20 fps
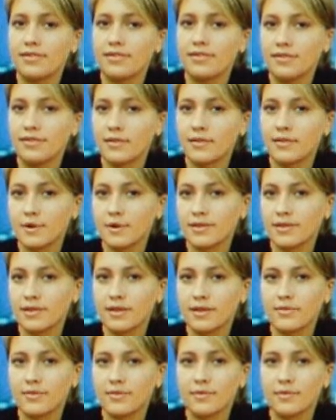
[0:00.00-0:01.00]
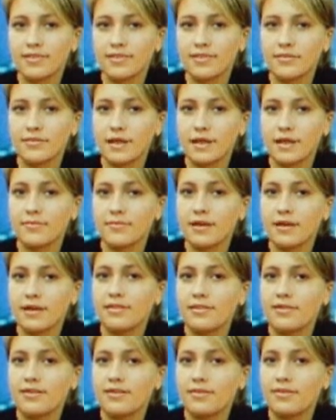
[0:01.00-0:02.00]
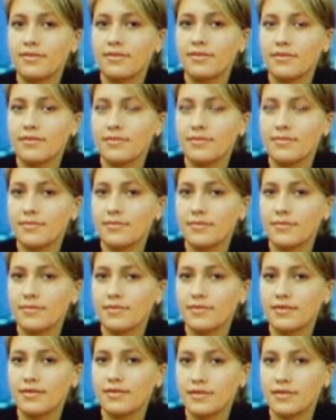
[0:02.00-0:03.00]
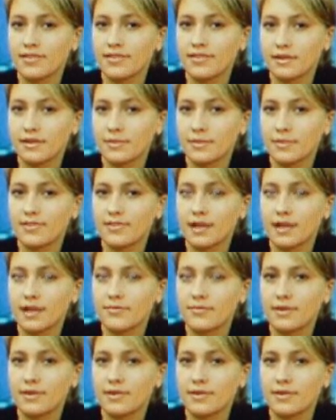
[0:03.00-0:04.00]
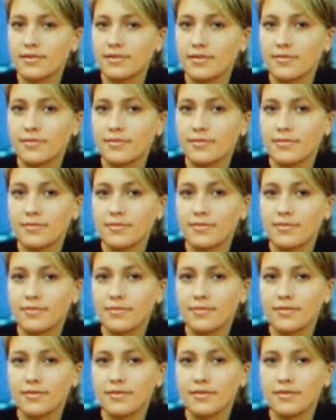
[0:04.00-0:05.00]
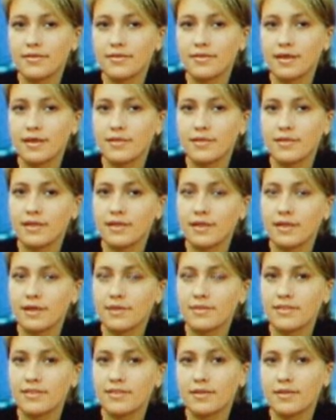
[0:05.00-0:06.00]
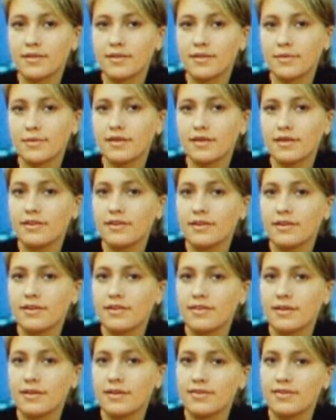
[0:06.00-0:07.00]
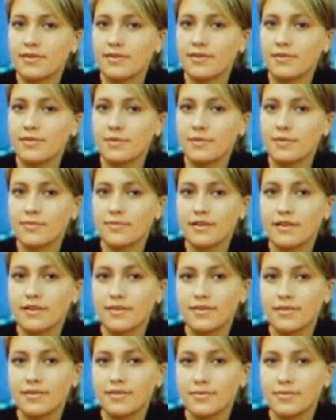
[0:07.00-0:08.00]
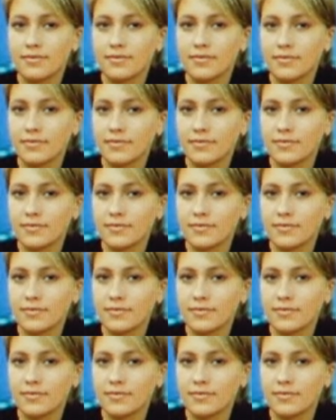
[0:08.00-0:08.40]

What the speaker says: It's just not a safe work environment. It's difficult to climb around. The entire restoration will likely take years to complete."